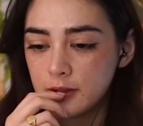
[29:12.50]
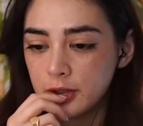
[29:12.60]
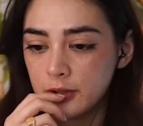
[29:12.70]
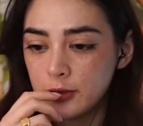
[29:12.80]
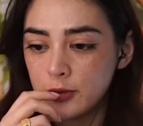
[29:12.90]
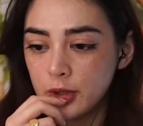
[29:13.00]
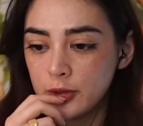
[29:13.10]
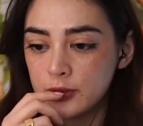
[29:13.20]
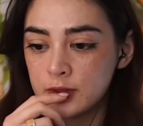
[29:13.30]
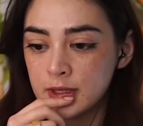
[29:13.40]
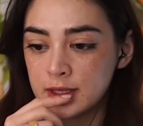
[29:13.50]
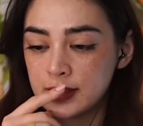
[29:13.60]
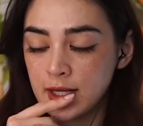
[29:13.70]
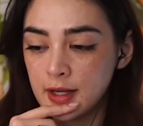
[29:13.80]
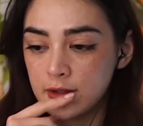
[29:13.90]
Who owns this
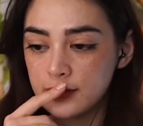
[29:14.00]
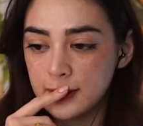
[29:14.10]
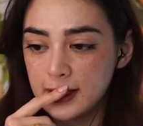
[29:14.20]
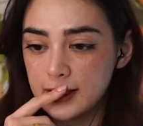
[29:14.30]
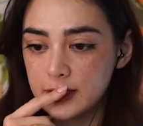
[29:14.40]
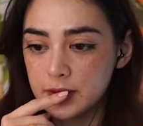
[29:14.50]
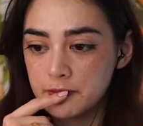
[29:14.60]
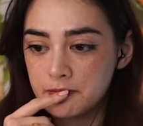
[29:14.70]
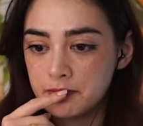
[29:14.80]
caravan?